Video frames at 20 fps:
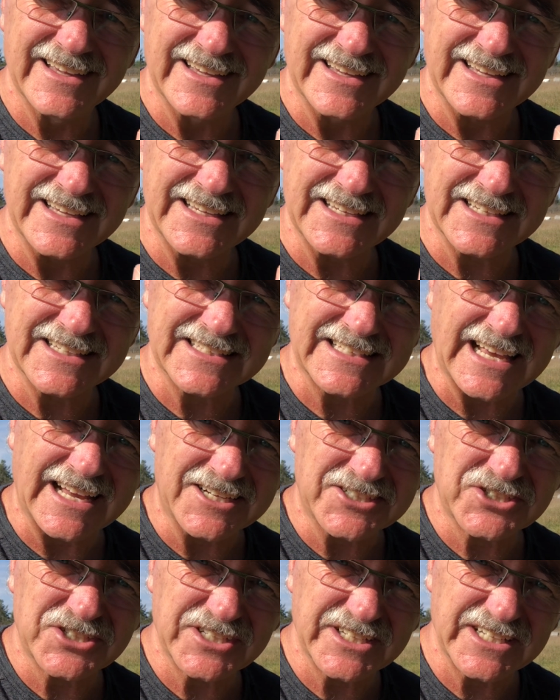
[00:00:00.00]
is
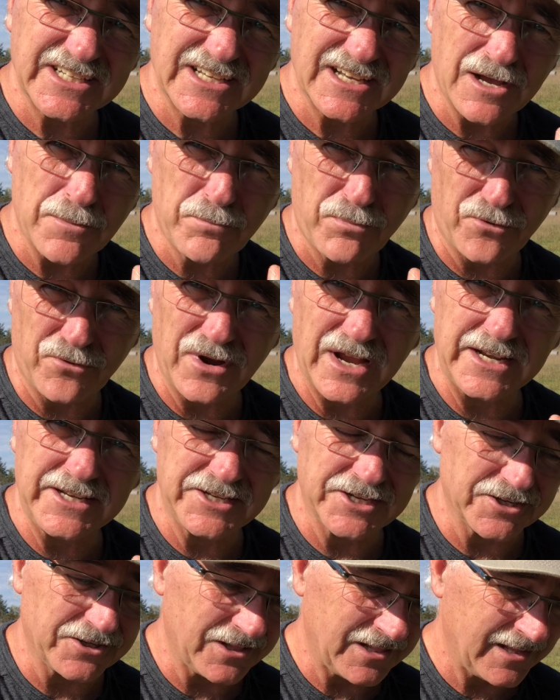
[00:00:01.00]
actually a
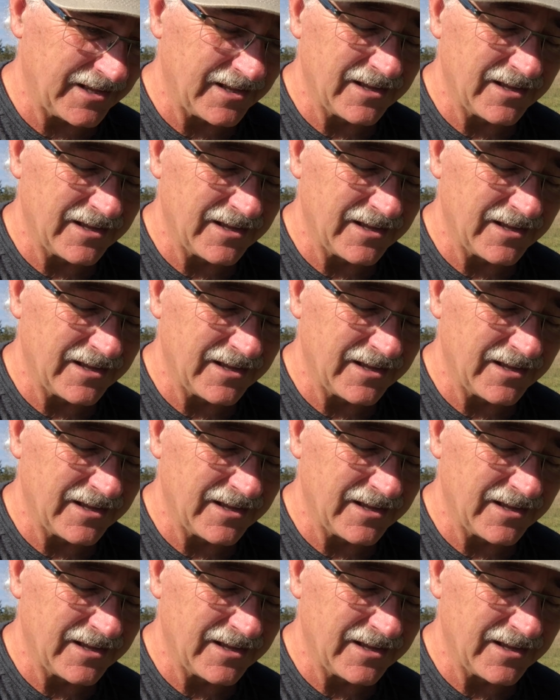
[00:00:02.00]
perennial,